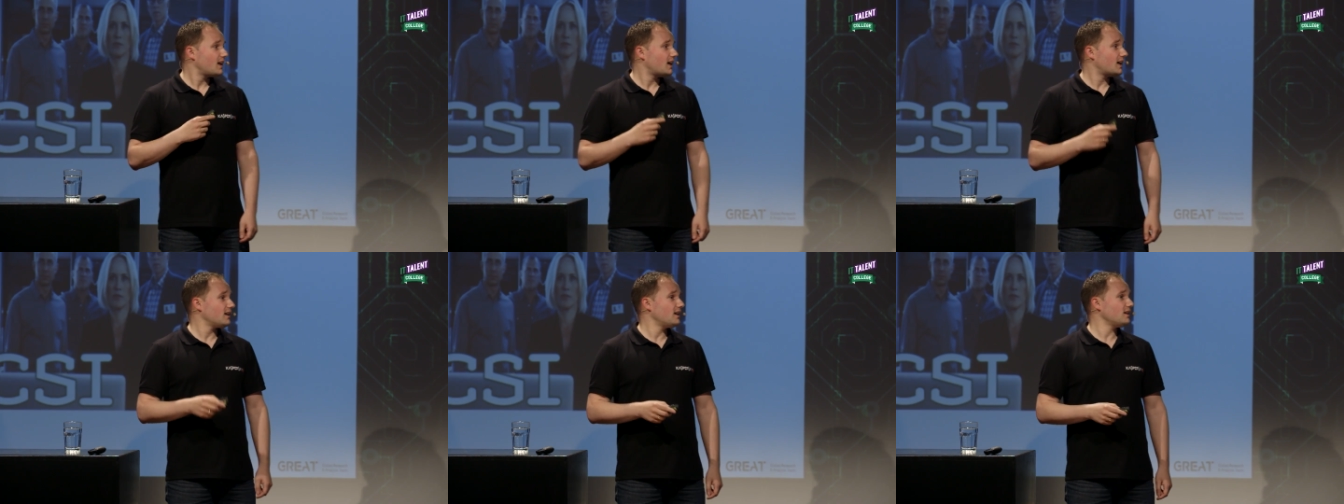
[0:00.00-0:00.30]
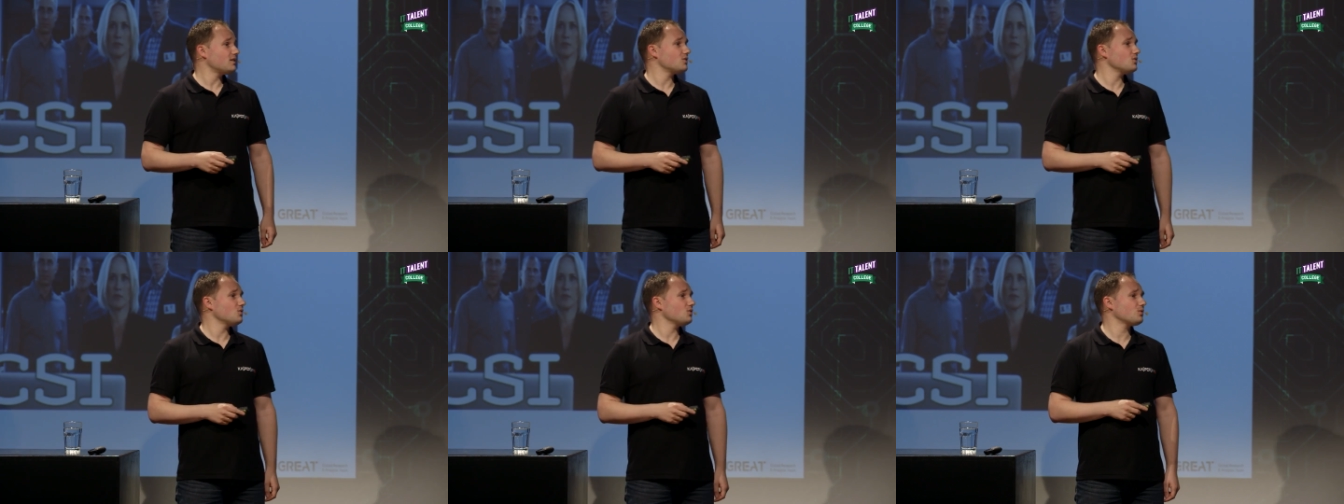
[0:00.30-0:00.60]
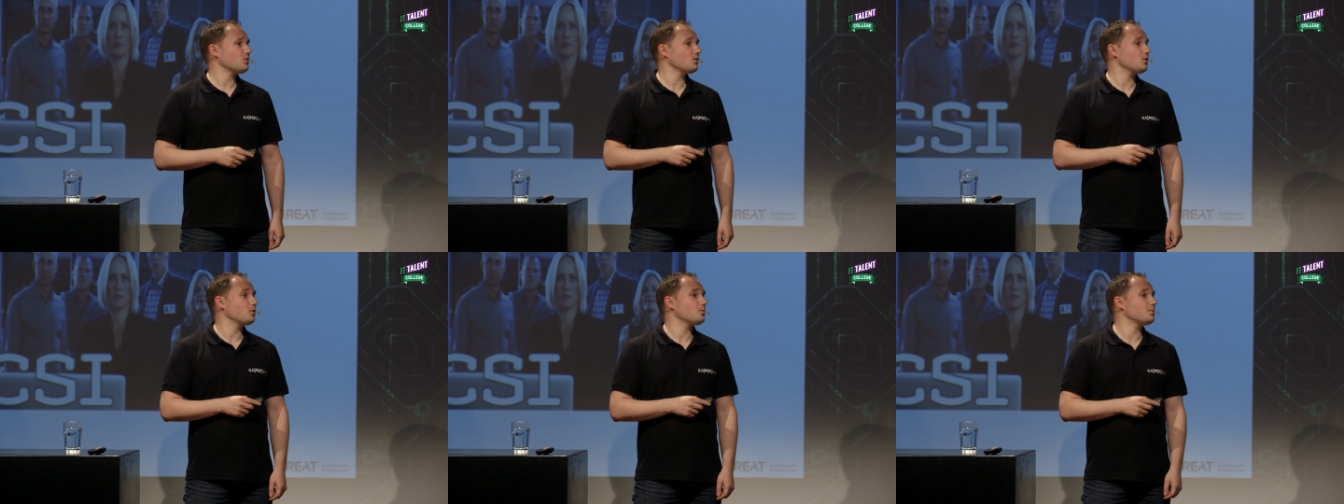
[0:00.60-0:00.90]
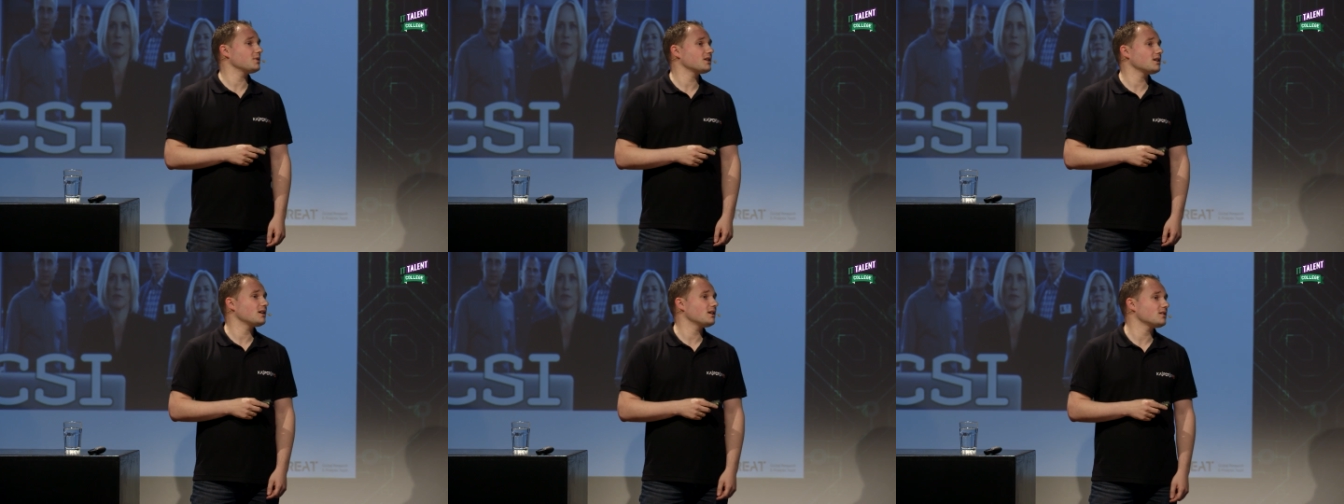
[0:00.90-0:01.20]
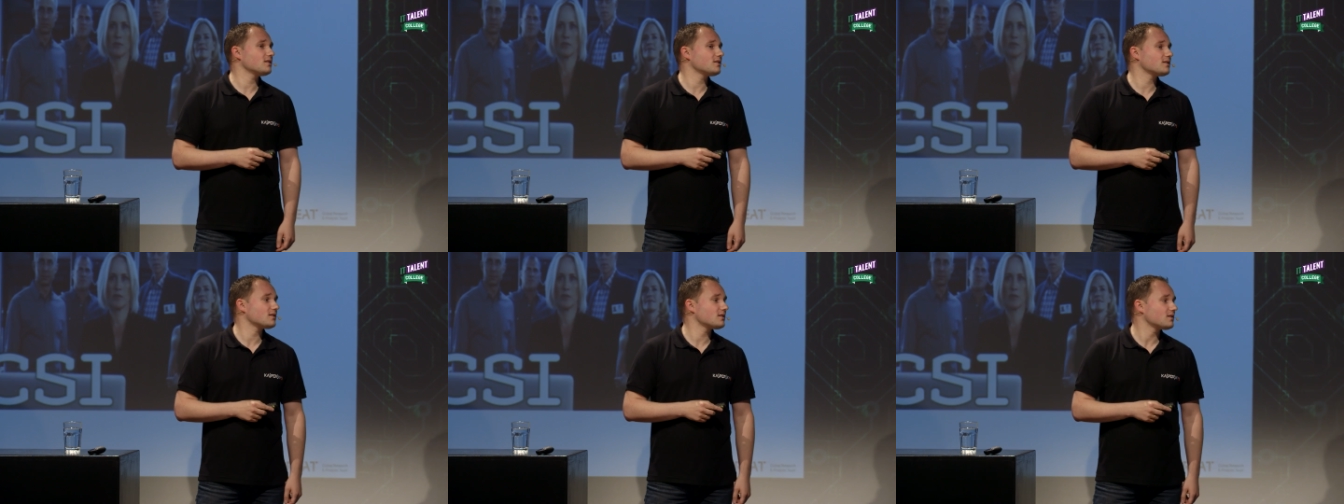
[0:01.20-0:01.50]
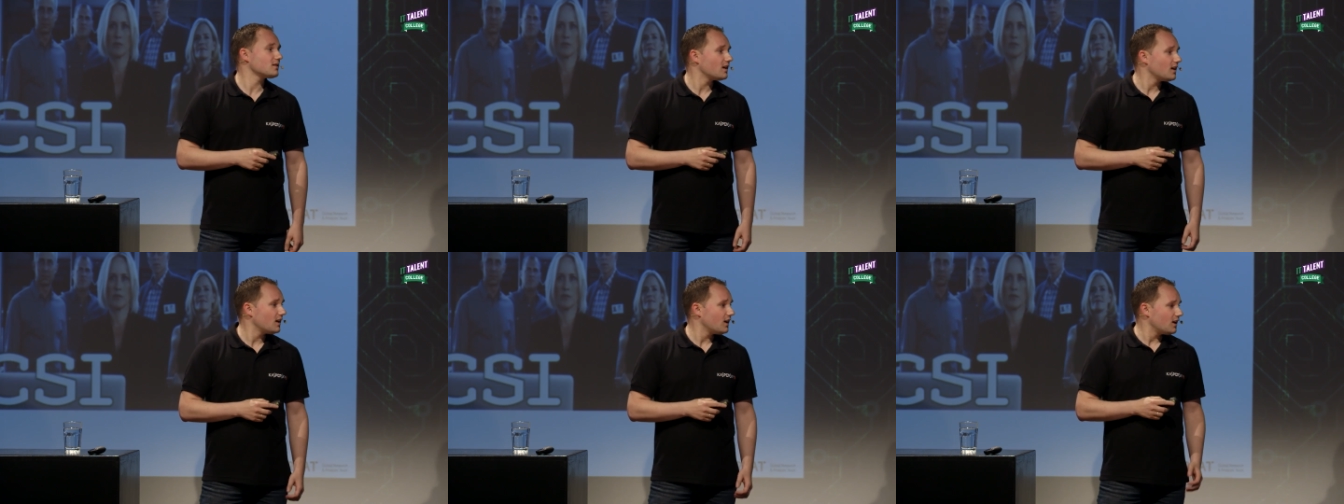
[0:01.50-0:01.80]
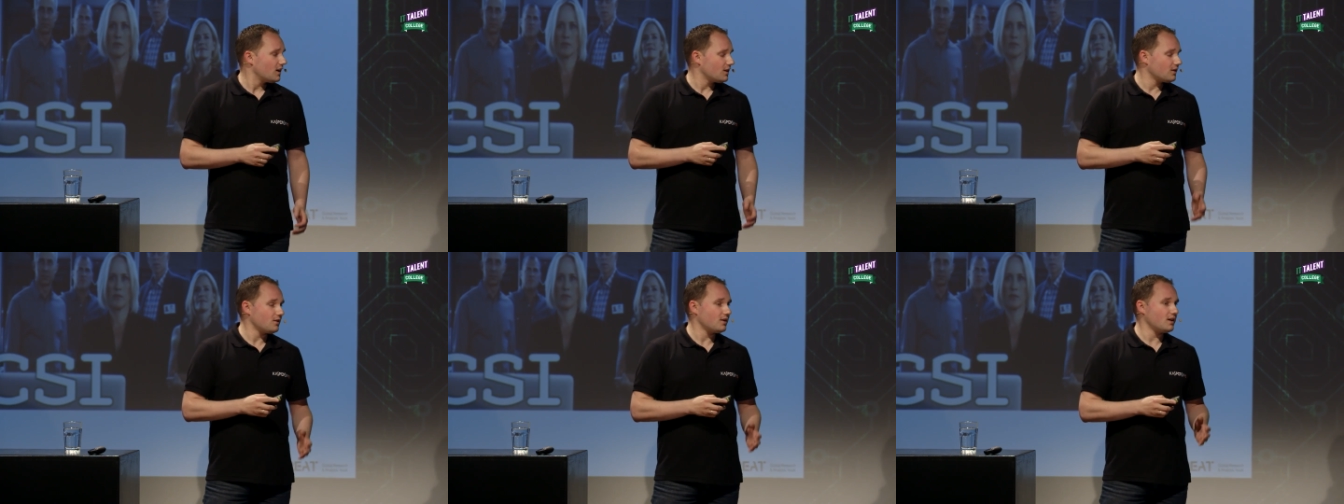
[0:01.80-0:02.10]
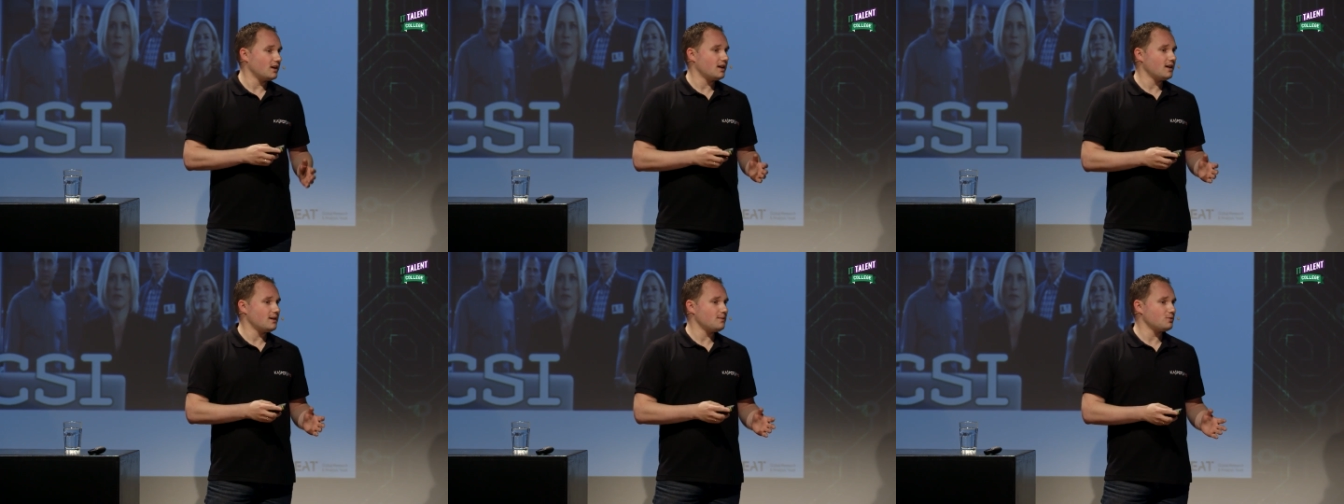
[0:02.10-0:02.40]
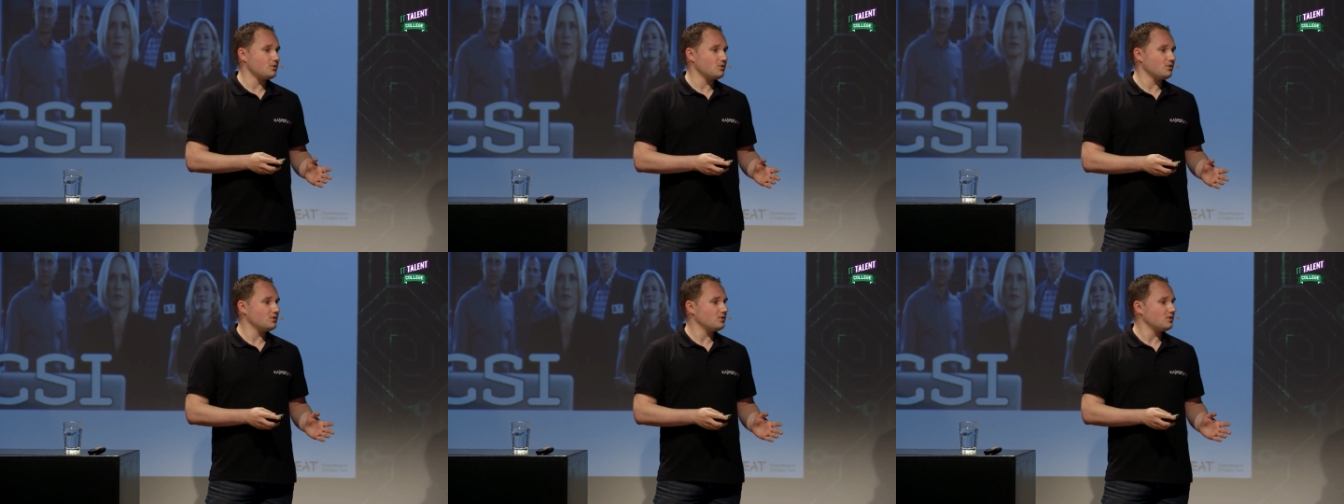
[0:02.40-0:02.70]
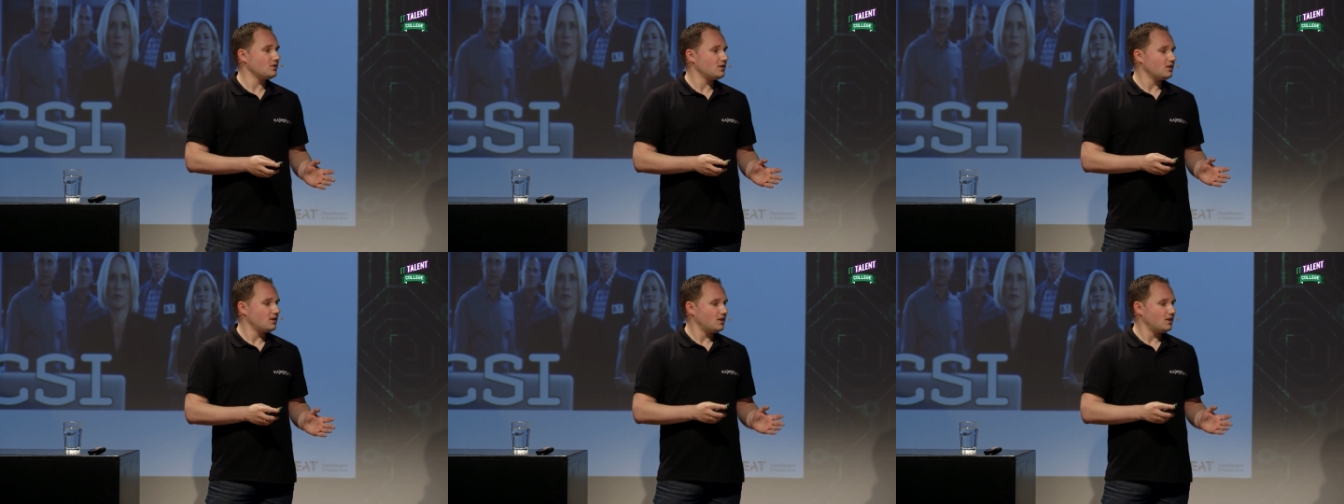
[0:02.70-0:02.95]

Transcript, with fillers: And that's useful because you're able